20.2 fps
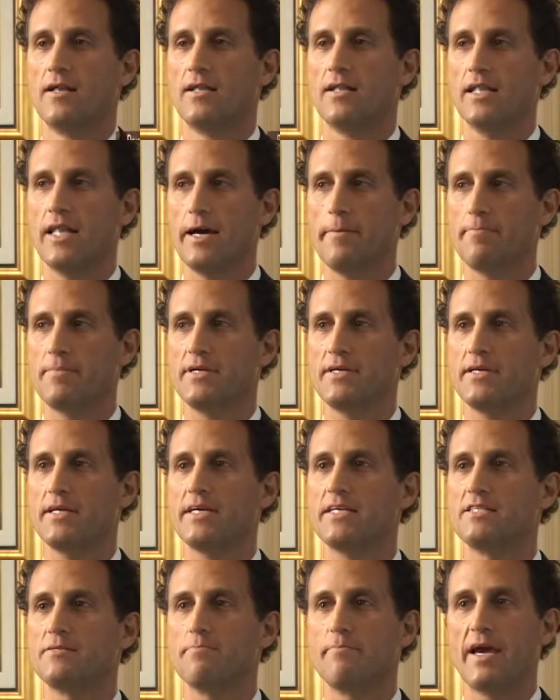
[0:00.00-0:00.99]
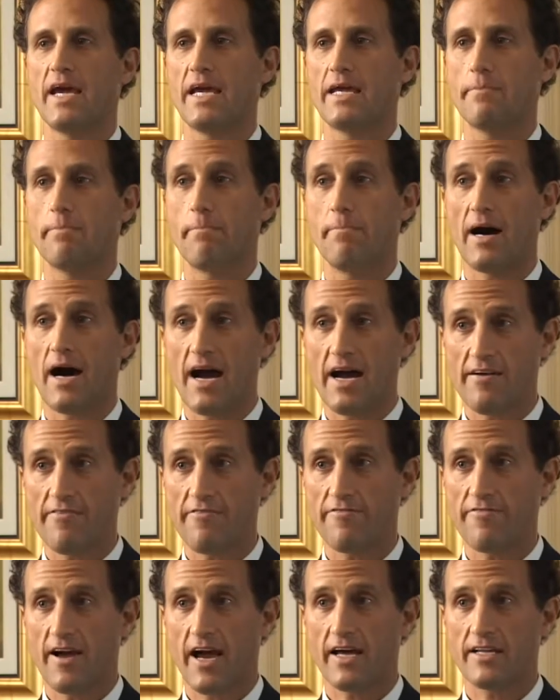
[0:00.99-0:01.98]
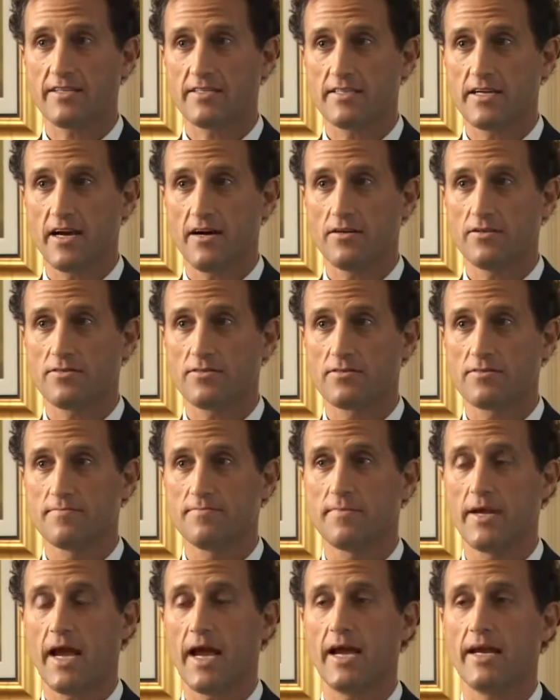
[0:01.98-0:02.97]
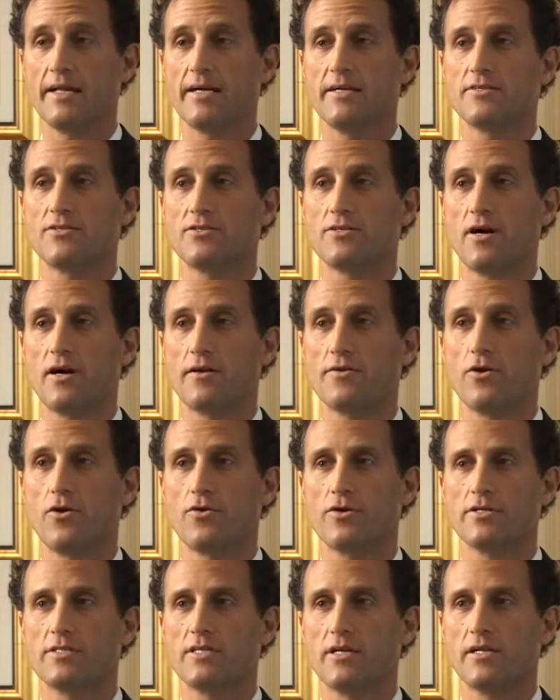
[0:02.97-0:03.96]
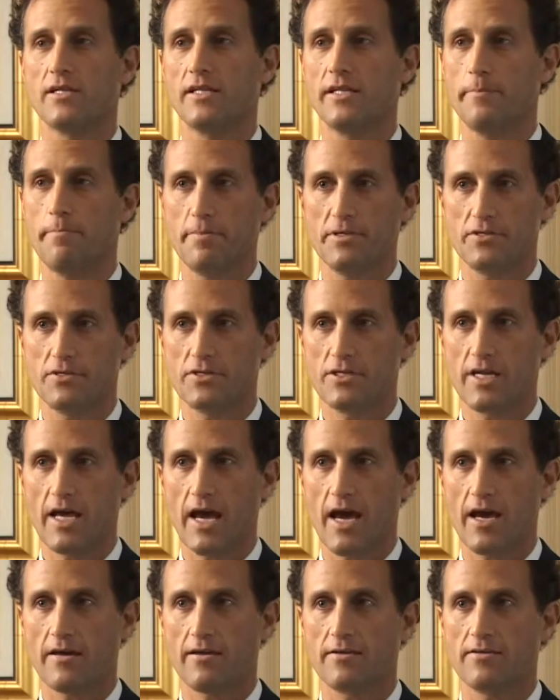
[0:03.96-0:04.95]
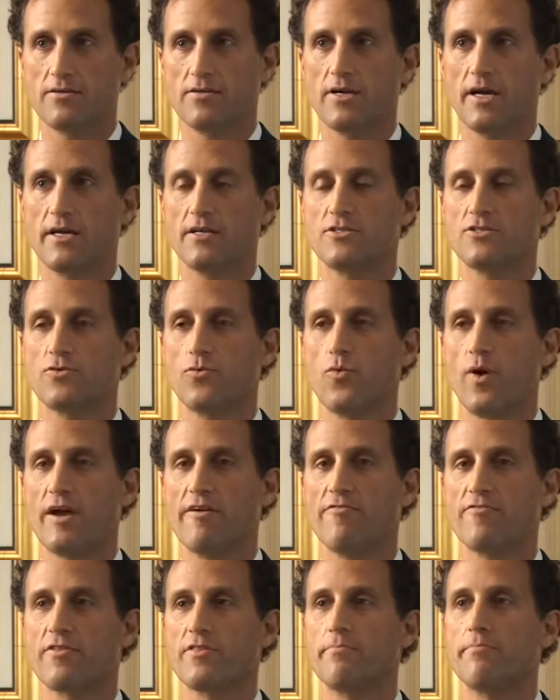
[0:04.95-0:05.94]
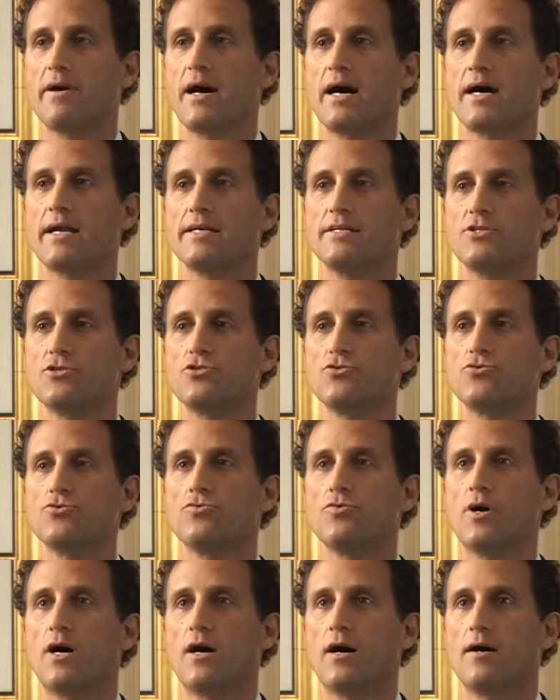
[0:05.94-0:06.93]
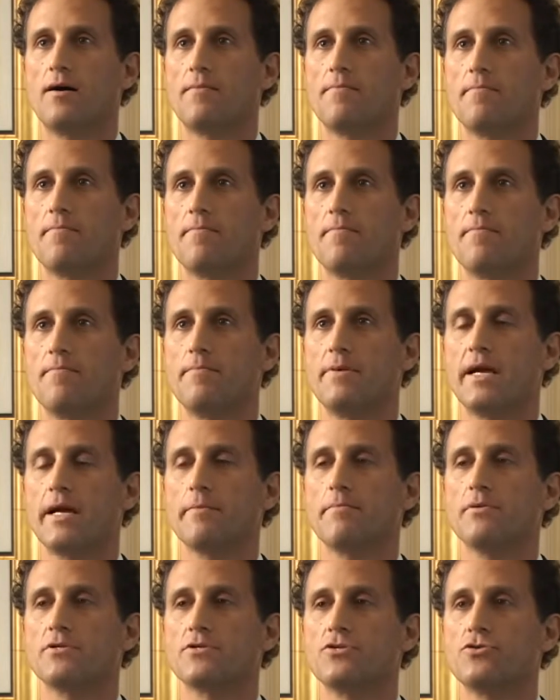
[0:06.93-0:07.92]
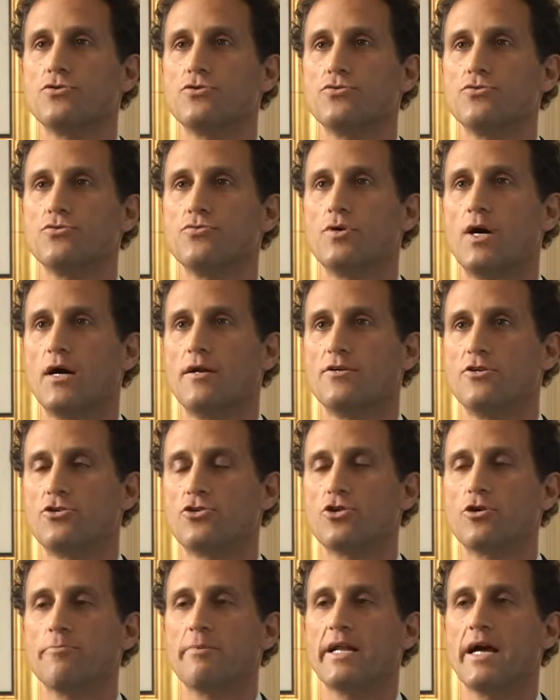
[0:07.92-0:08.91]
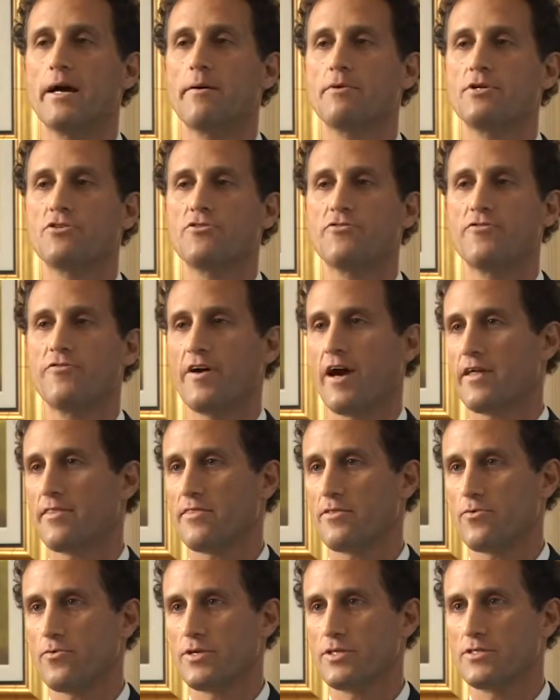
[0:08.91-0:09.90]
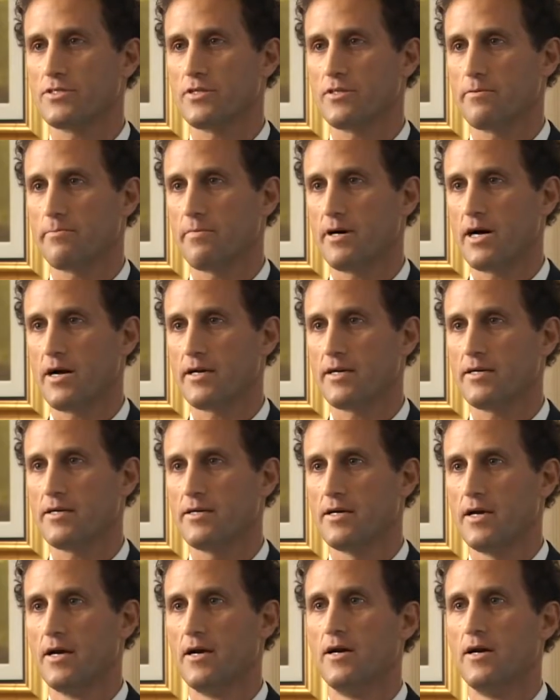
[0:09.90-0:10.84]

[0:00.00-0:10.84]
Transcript: Leptin is made by fat cells, and it's known as a lipostat. And it's a way for the body to be able to determine how much fat there is in the body.